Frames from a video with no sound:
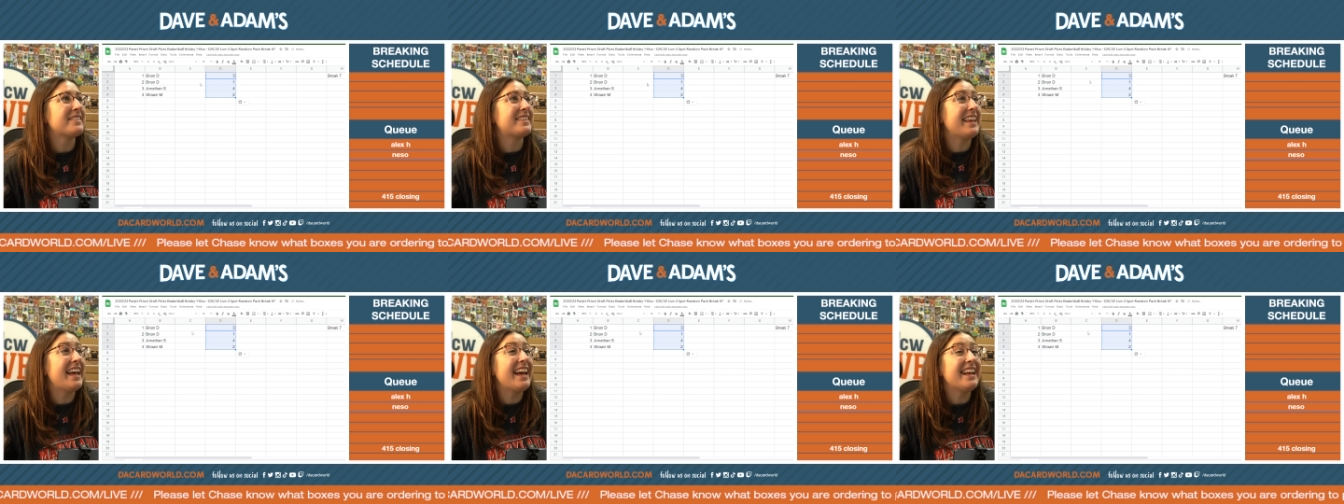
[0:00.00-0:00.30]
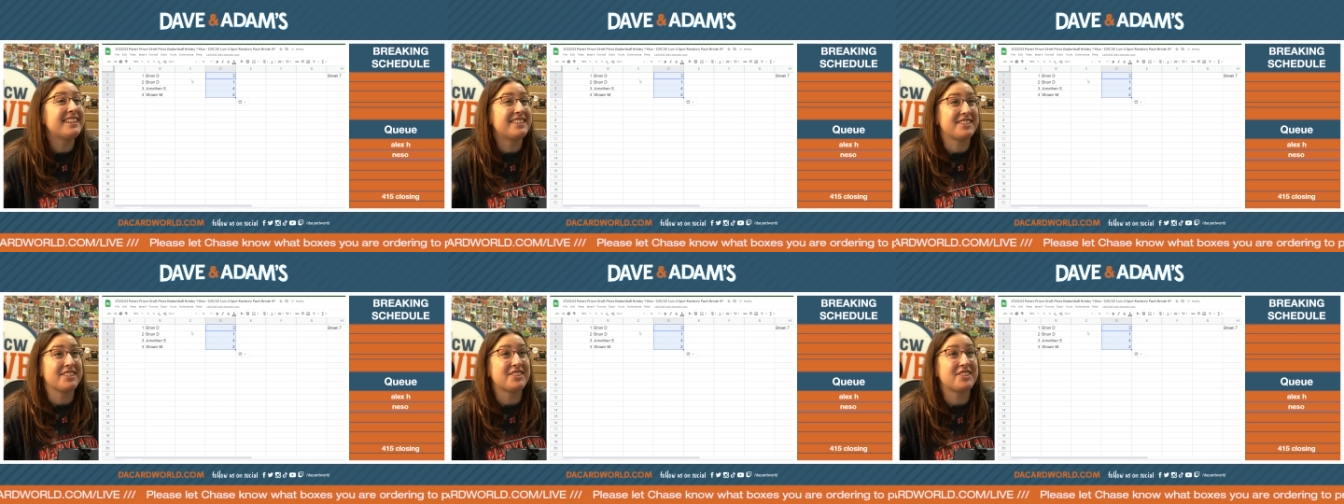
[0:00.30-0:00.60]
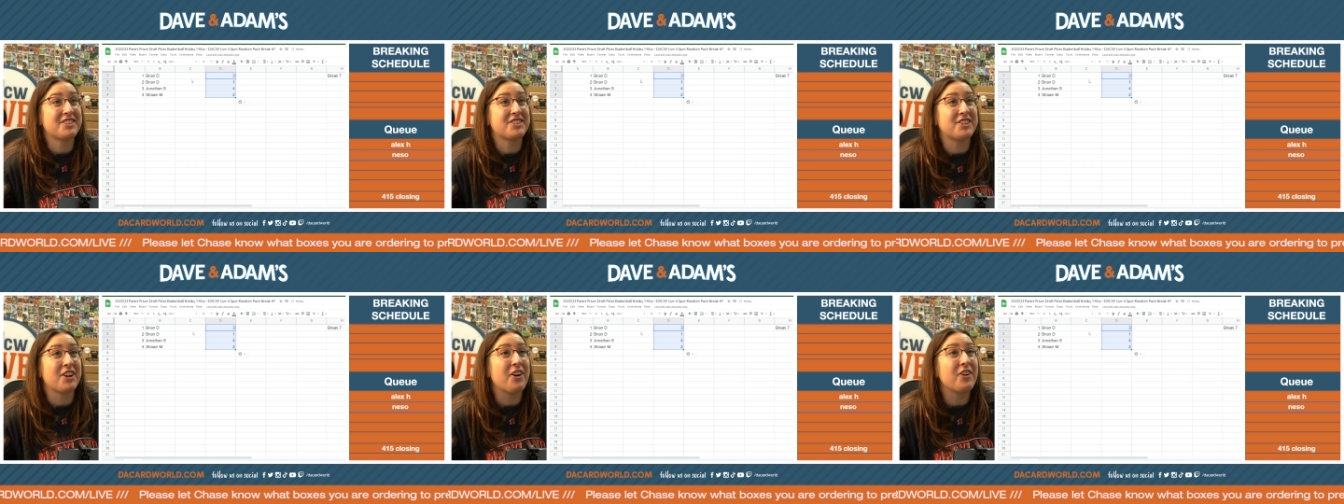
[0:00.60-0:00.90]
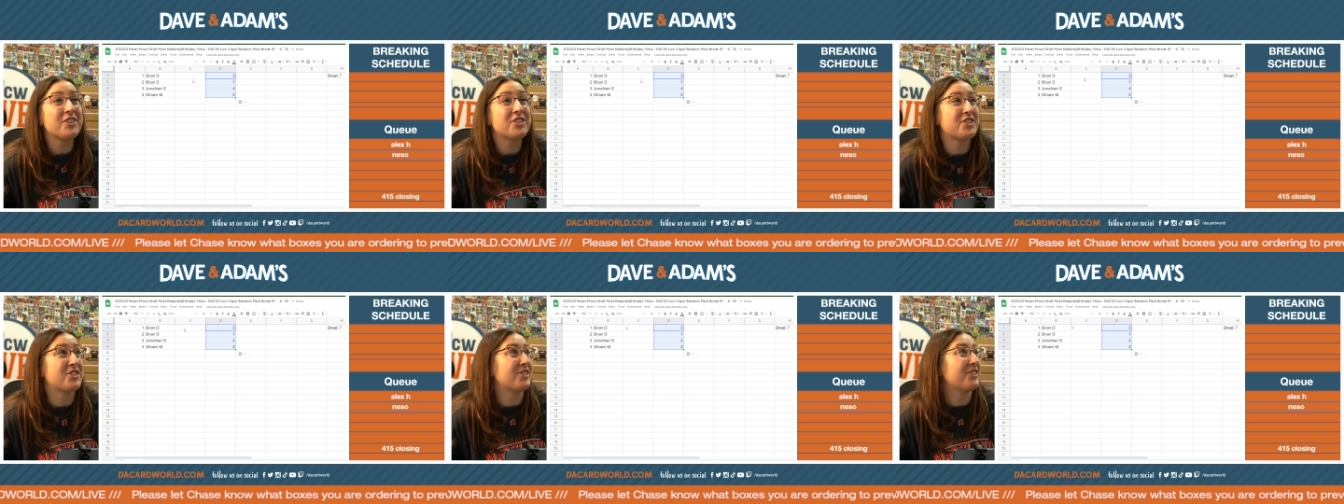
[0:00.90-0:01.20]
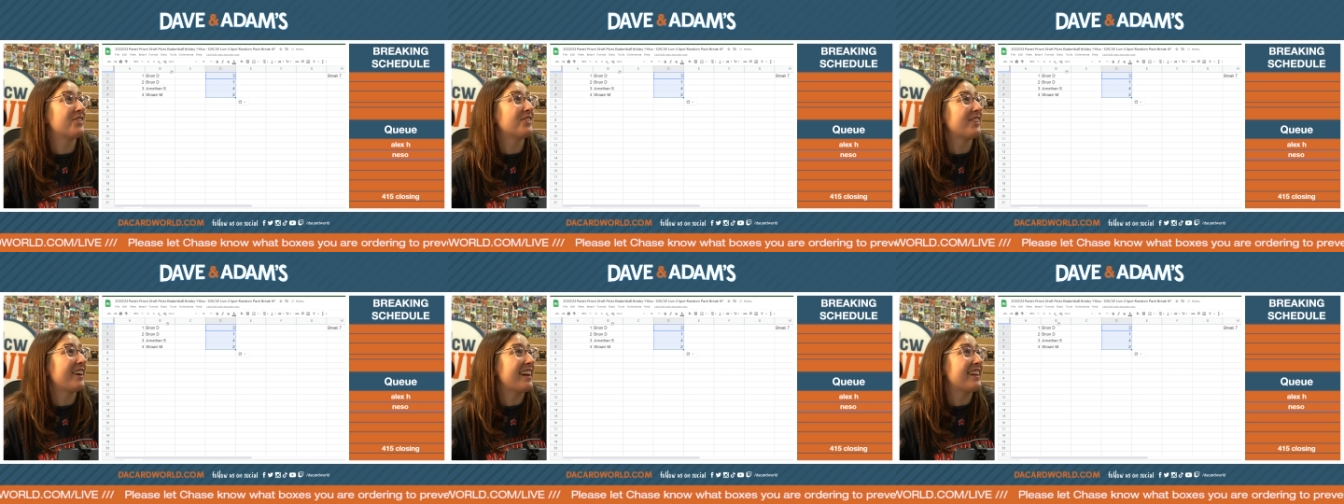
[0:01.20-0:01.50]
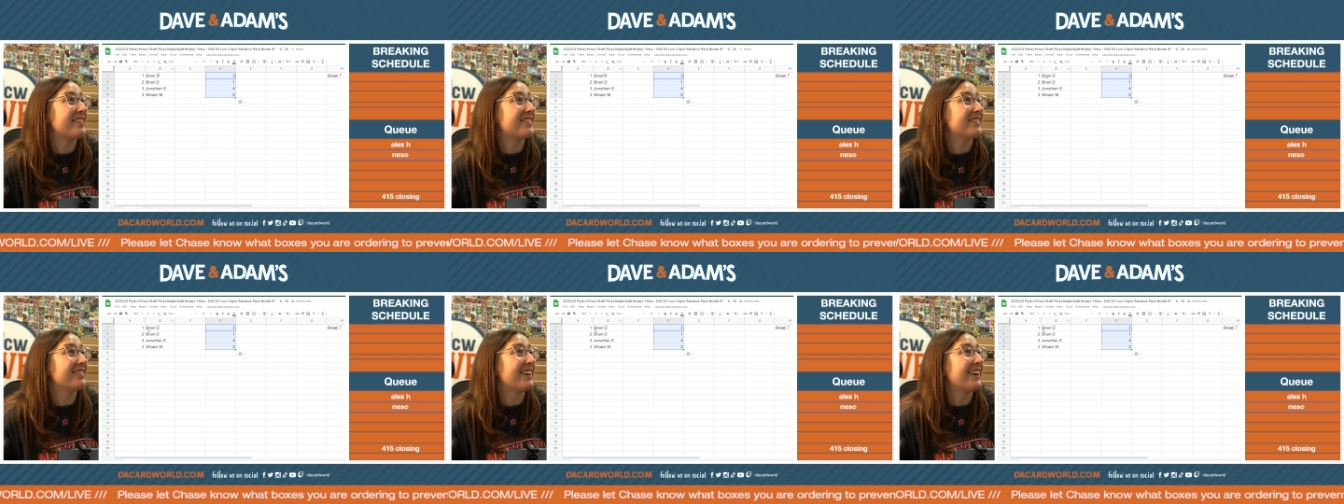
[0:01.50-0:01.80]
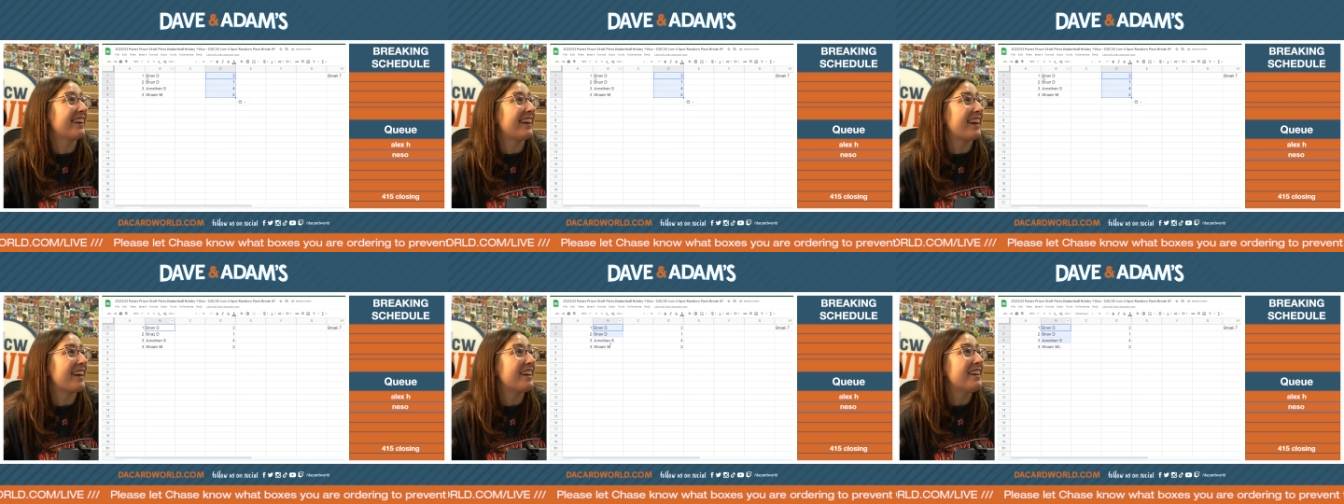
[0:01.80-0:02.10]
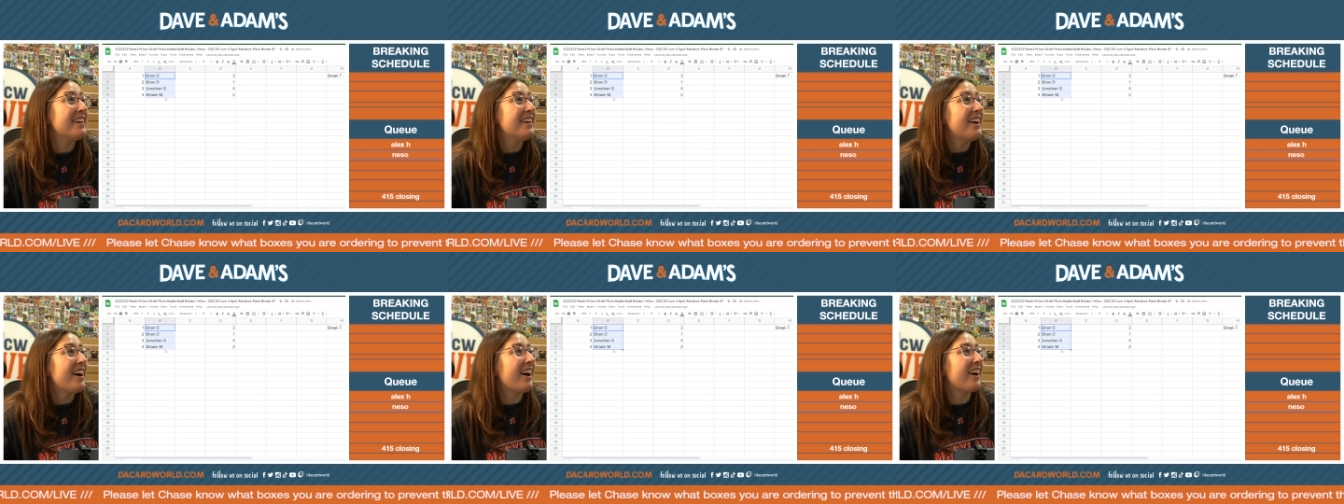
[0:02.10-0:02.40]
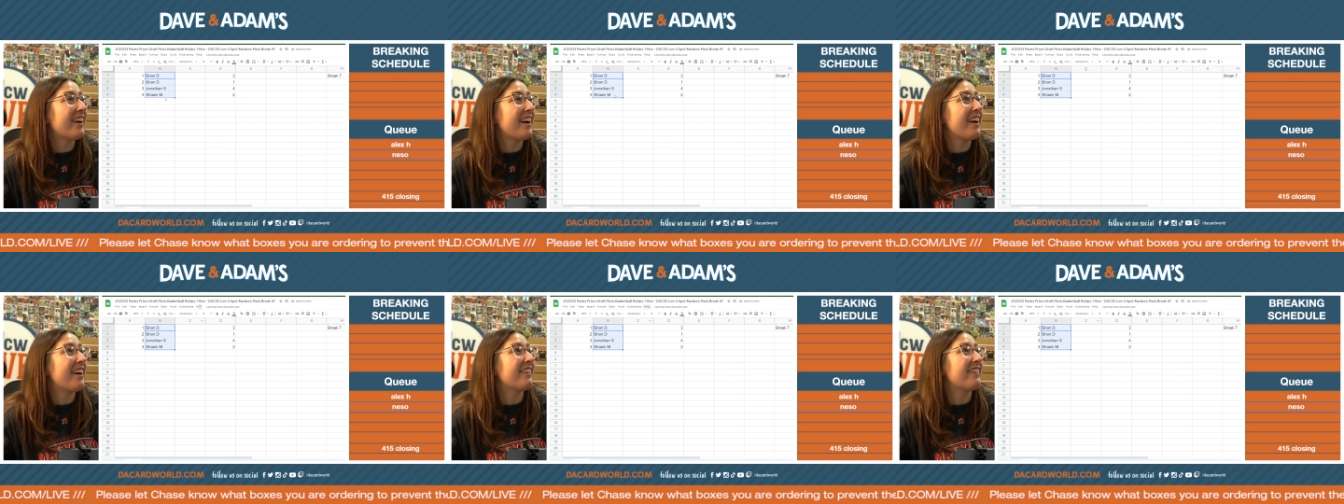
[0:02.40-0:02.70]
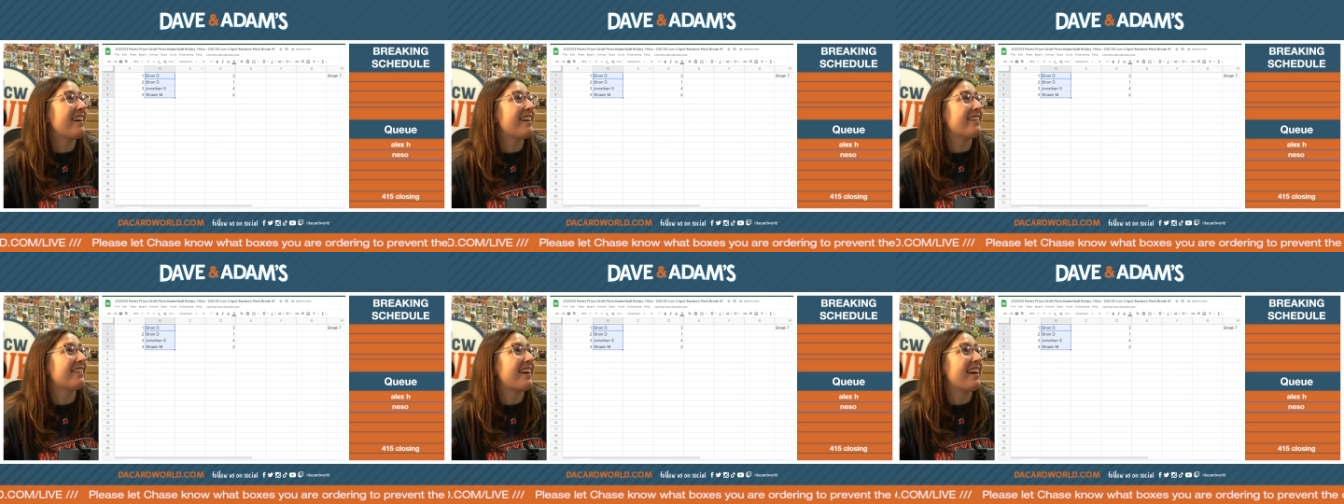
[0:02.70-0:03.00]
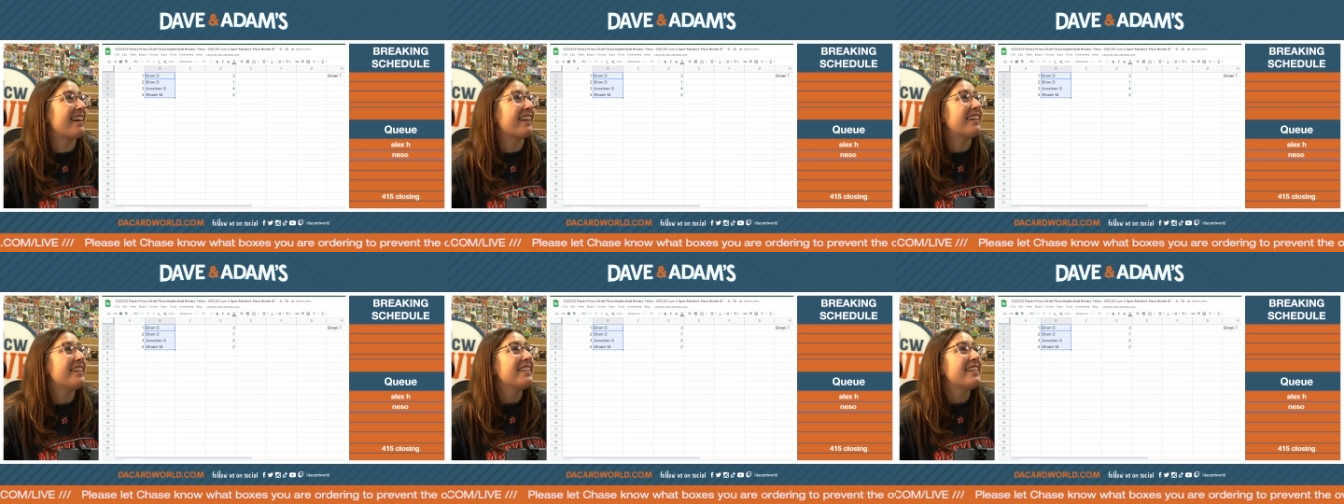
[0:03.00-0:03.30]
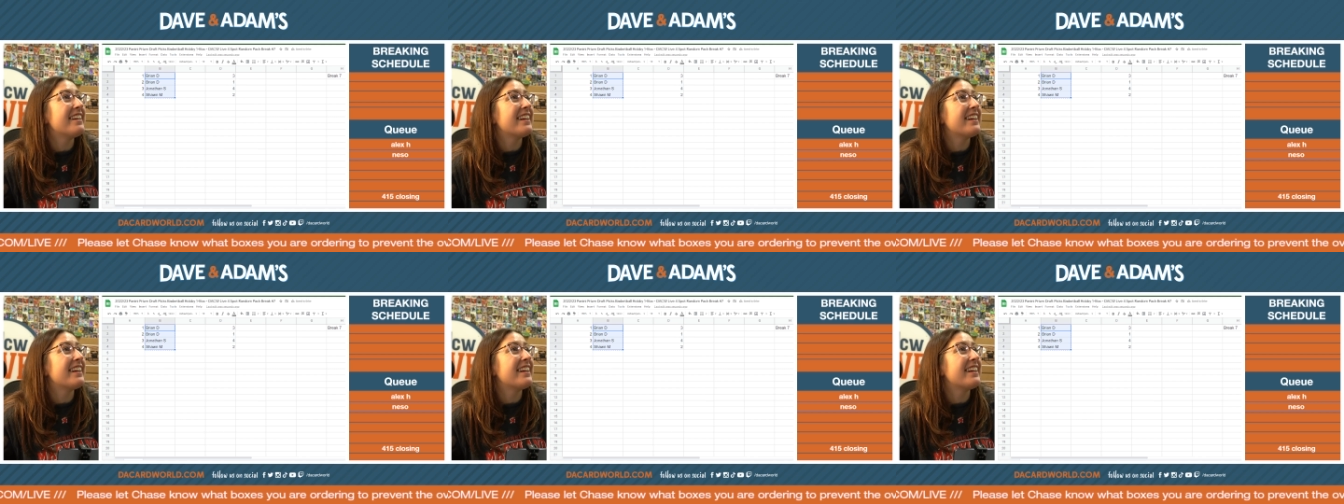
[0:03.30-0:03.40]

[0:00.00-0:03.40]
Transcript: This is so true, Rander Nugget. All right, all right, all right.